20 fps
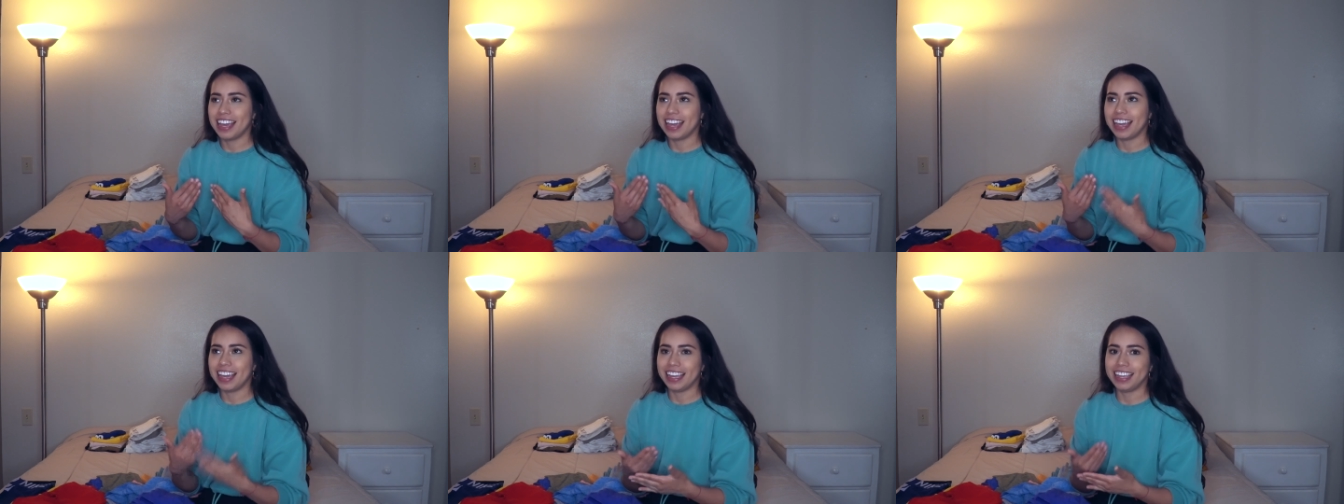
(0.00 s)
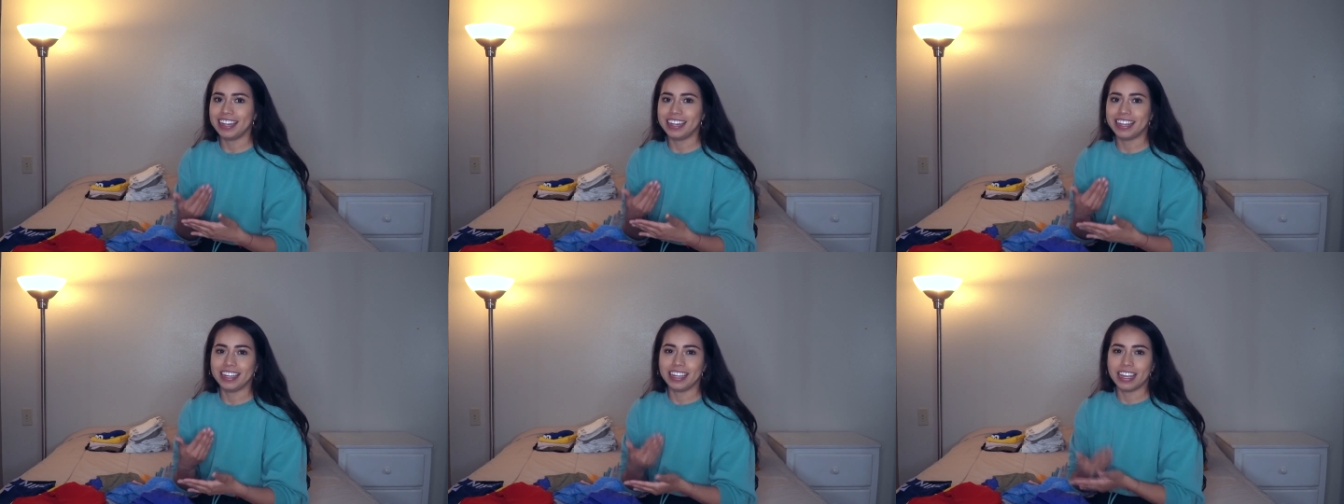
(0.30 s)

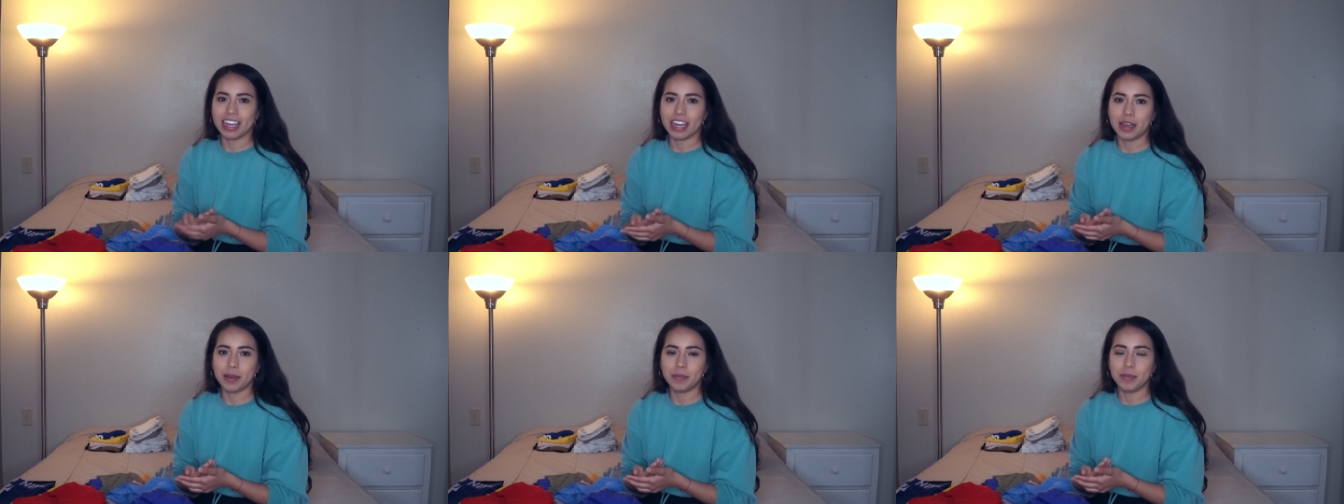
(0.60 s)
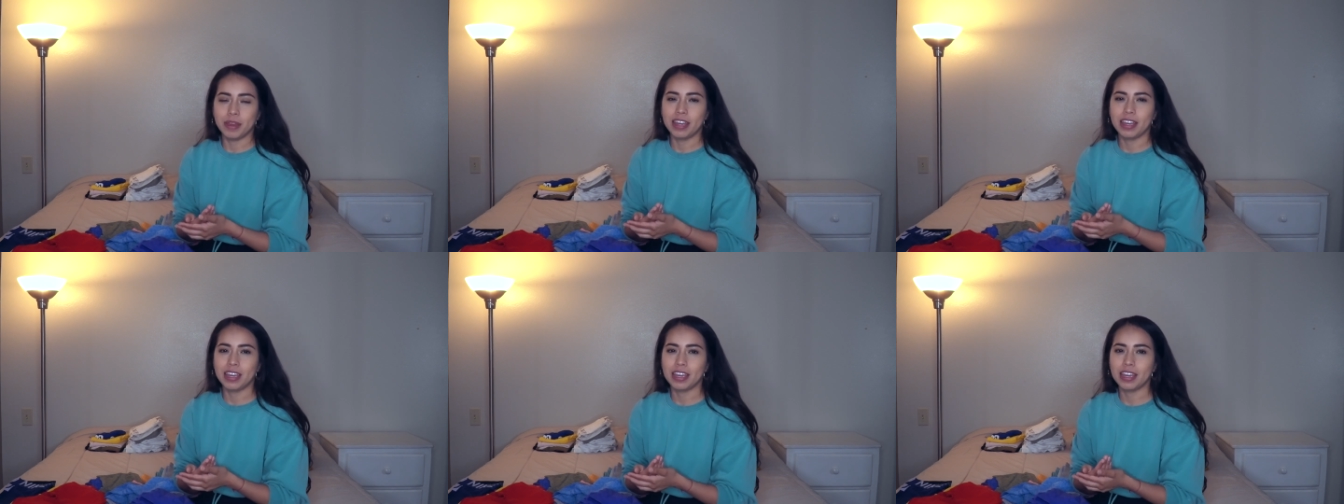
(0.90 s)
eight A M
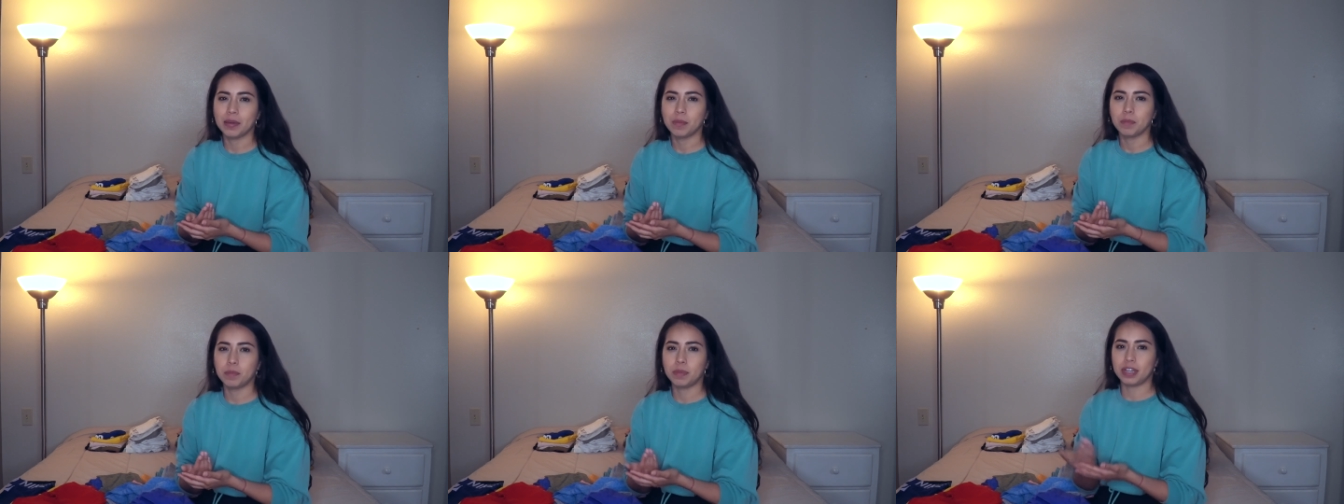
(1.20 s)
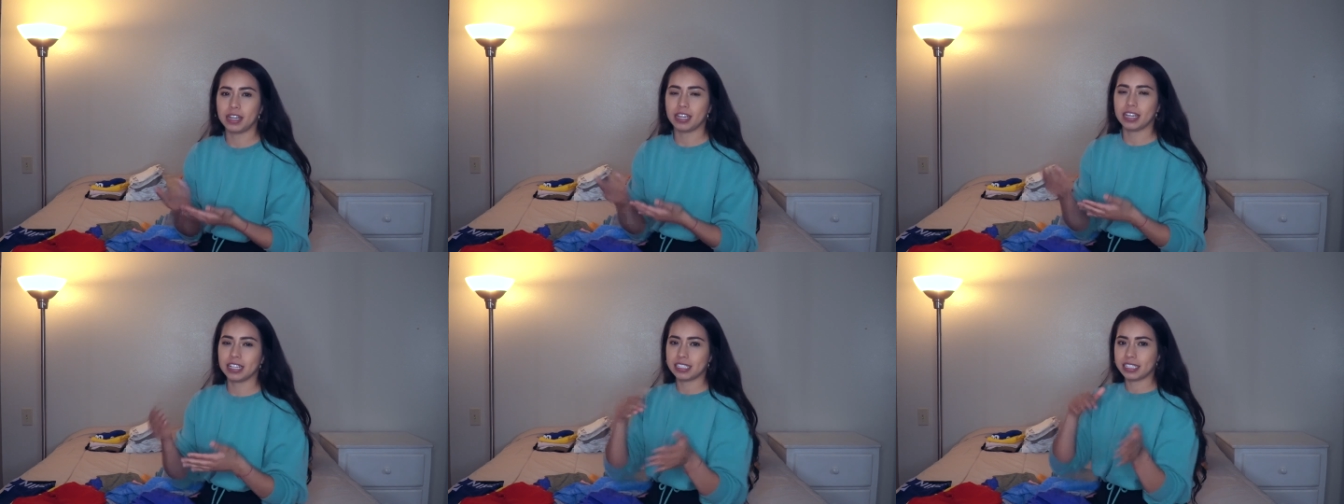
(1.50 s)

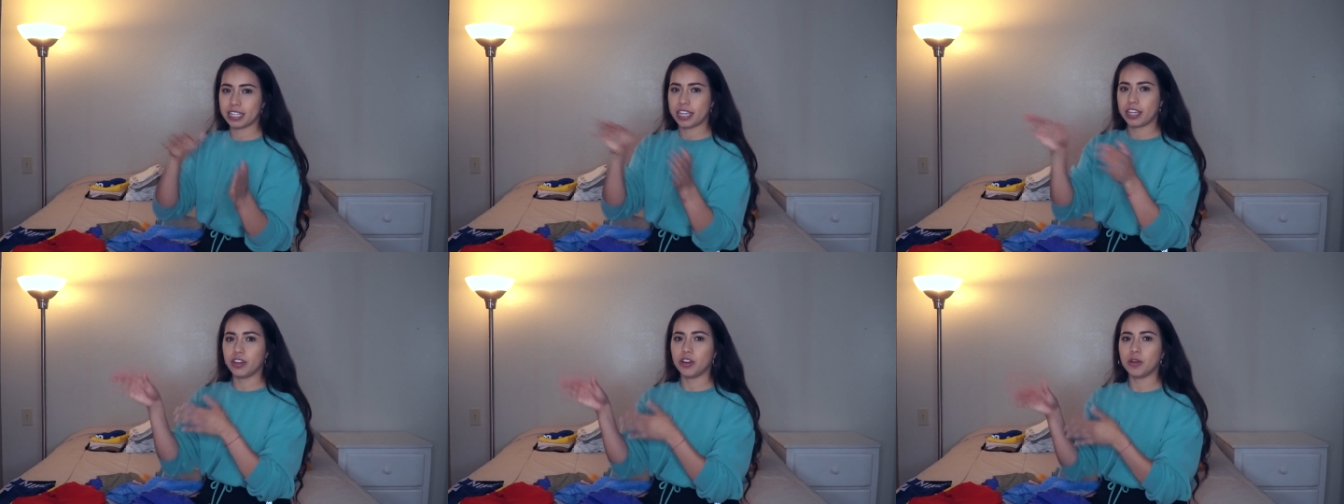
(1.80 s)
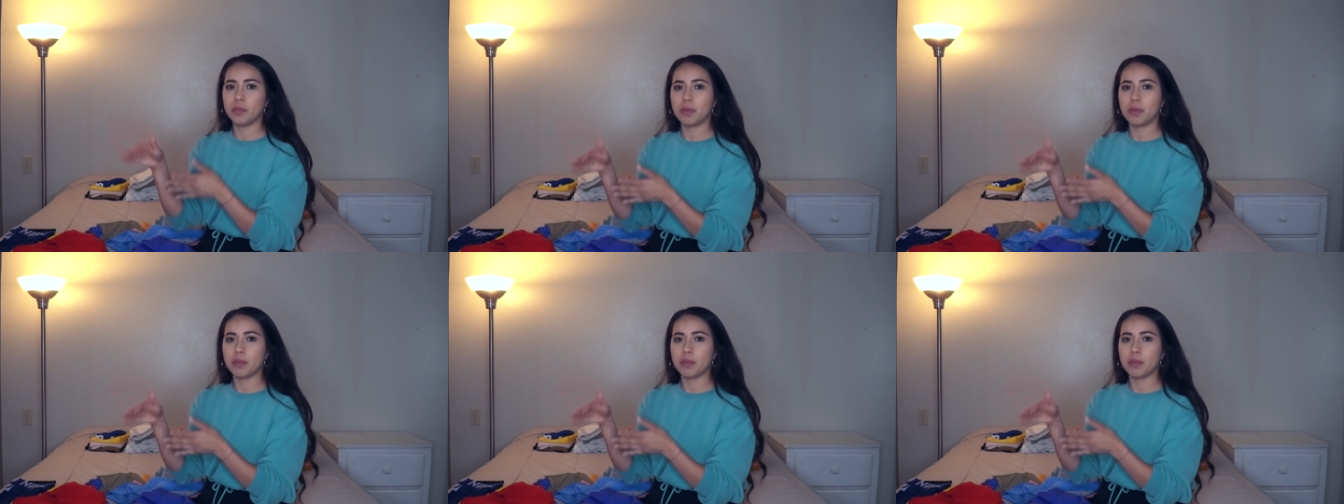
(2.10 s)
but because they go